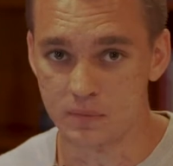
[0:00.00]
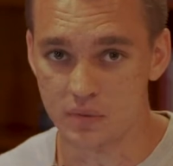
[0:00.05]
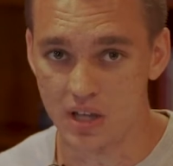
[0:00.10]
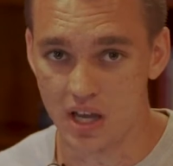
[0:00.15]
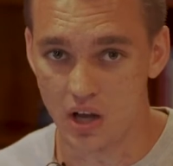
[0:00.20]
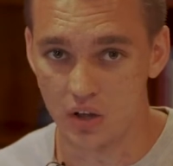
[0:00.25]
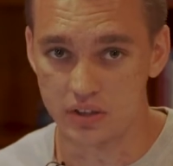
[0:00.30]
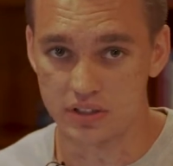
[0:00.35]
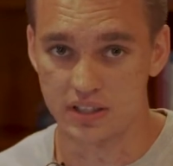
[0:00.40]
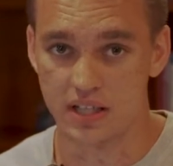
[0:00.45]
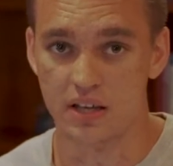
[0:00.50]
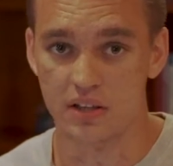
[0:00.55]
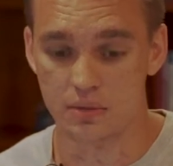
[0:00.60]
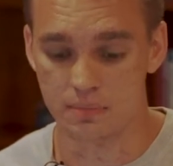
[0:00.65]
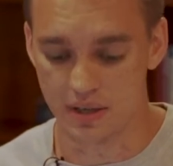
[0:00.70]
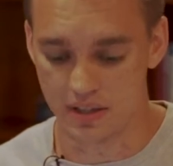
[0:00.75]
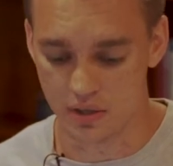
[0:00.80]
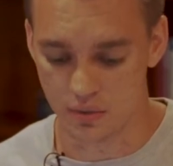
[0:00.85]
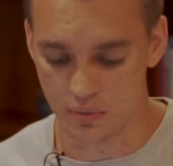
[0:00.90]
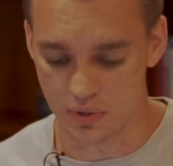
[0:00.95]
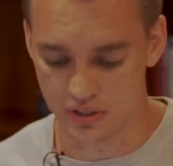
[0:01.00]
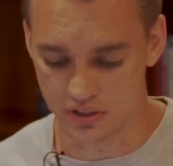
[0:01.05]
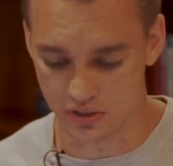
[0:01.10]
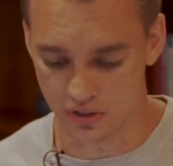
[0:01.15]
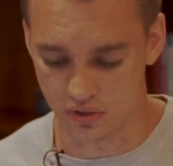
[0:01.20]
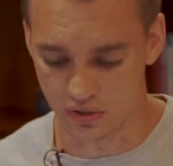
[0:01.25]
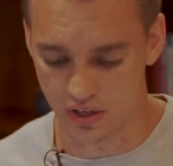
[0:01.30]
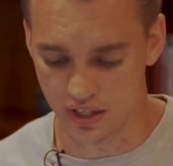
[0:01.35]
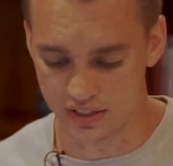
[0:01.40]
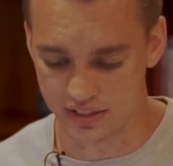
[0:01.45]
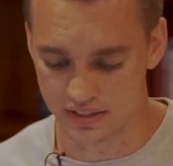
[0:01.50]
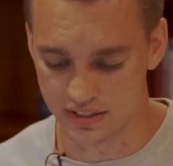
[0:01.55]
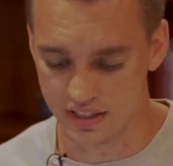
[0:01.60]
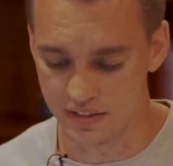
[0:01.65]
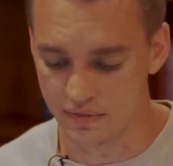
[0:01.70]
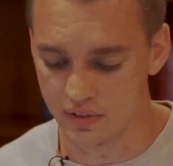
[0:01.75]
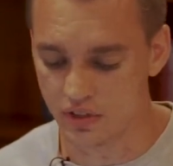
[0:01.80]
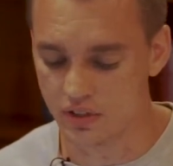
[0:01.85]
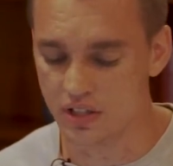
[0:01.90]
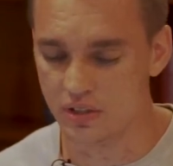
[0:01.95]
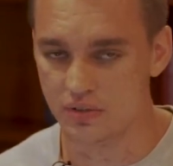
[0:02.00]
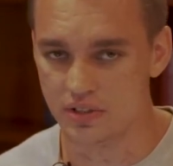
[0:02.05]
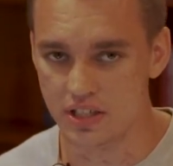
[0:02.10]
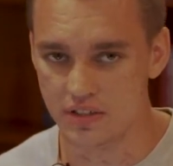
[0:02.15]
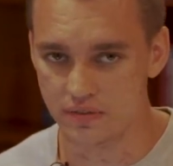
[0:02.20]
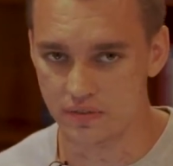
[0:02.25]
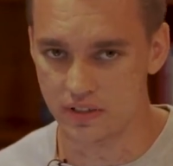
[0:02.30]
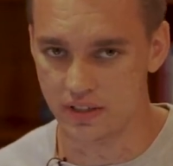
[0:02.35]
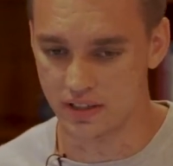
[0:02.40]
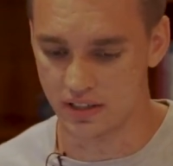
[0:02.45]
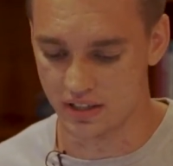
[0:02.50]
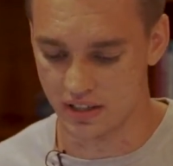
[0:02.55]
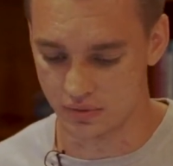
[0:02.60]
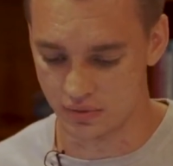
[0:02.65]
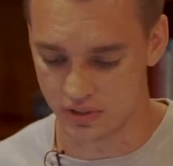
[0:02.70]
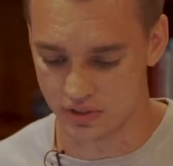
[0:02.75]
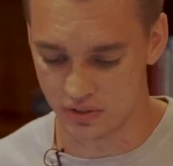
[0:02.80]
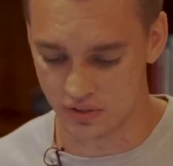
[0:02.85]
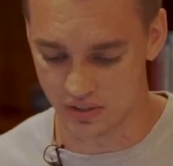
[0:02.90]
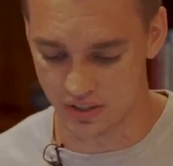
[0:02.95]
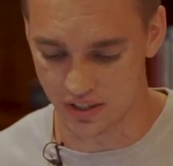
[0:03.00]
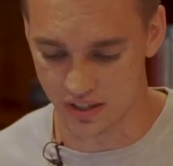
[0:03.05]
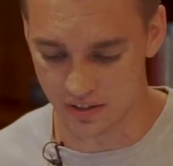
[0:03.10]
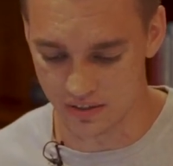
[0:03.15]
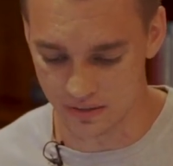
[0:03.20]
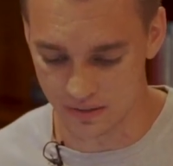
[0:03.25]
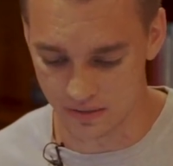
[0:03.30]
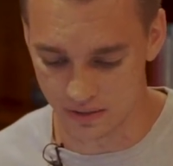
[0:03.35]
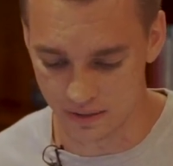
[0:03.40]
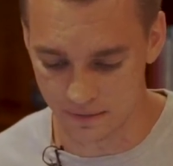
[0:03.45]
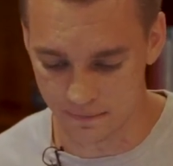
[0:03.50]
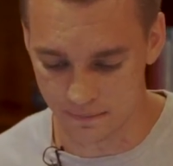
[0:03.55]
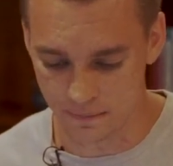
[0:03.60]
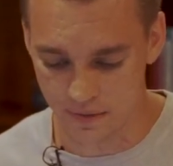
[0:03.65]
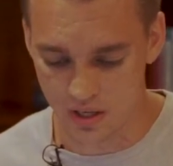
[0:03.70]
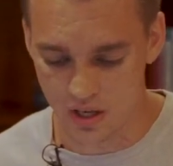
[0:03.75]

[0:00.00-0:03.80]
Held together by the risen Christ. Even though they were different, they were still together, right?